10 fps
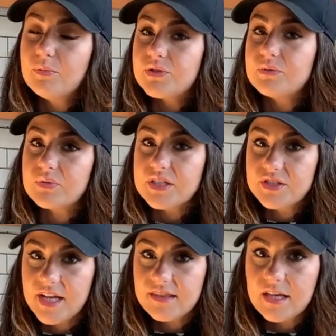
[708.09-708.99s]
do
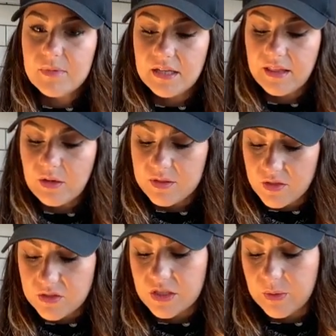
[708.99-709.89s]
appreciate them and I like what
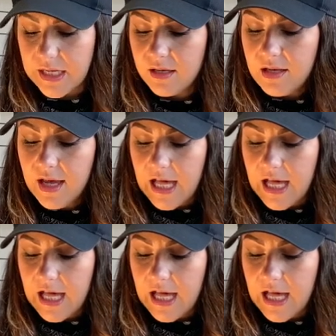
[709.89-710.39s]
they're doing.